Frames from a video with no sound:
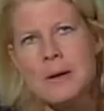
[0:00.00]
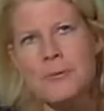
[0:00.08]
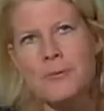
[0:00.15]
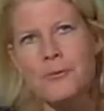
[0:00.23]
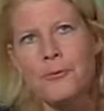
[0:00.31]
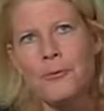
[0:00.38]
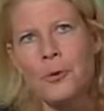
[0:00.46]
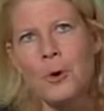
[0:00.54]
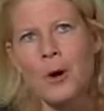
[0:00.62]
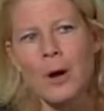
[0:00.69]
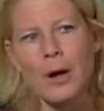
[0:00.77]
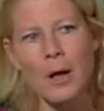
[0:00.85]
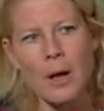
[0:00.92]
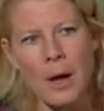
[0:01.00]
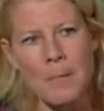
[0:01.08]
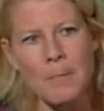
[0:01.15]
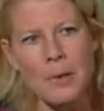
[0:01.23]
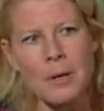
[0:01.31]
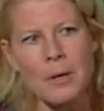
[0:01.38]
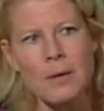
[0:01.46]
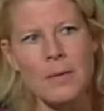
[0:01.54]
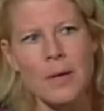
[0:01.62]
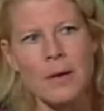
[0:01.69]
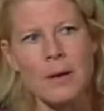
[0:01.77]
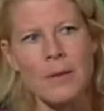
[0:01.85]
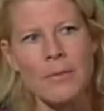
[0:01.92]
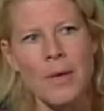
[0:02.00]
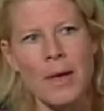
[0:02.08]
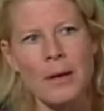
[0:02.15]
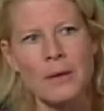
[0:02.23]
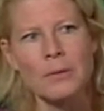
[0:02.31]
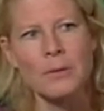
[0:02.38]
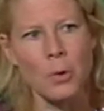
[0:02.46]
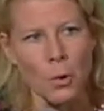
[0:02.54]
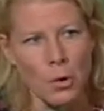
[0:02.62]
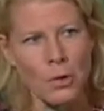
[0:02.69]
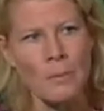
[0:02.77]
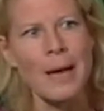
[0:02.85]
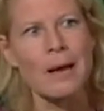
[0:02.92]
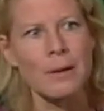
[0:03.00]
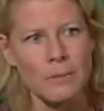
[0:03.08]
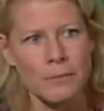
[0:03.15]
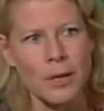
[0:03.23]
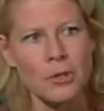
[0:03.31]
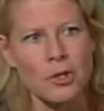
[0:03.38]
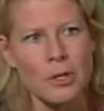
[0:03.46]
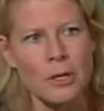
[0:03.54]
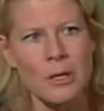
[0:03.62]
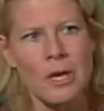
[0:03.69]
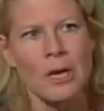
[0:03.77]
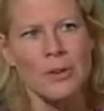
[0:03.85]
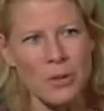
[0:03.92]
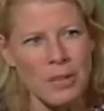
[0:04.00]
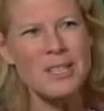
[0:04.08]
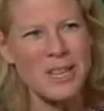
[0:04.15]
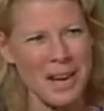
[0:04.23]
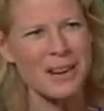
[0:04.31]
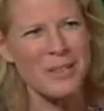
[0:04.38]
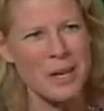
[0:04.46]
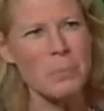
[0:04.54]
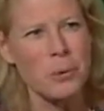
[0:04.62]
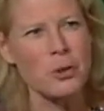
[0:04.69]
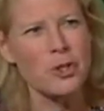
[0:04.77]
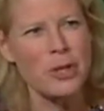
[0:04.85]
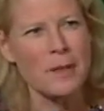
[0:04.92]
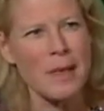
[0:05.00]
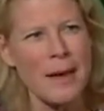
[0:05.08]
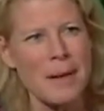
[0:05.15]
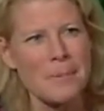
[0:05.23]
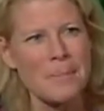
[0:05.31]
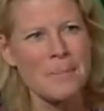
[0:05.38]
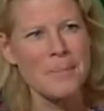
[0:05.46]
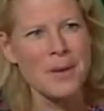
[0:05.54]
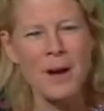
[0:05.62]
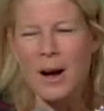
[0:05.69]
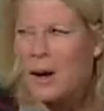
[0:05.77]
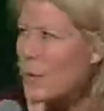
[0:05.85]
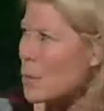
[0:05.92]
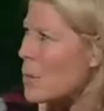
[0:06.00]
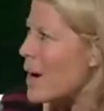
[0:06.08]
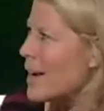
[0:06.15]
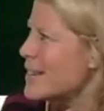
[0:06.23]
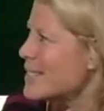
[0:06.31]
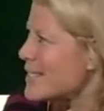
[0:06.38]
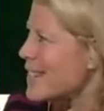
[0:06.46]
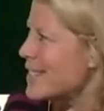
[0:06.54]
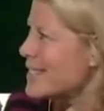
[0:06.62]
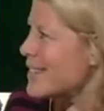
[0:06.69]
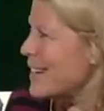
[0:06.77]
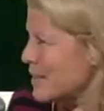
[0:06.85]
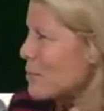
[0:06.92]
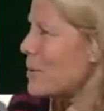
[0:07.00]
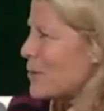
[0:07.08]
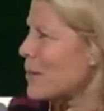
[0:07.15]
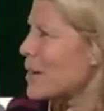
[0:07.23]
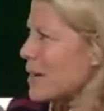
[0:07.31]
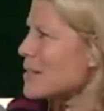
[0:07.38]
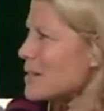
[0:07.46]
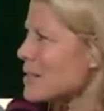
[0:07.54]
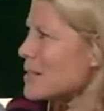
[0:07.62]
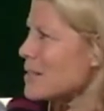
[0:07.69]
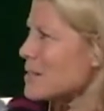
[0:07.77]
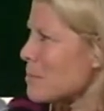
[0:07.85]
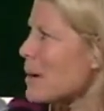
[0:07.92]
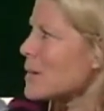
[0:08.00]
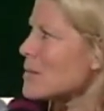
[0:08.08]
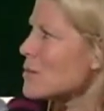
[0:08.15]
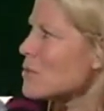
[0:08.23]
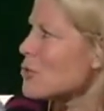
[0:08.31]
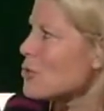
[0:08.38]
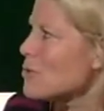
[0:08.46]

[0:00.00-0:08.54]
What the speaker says: for a company that is all about invention, you need to kind of keep pushing that. Otherwise, it's a bit of an inconsistent message.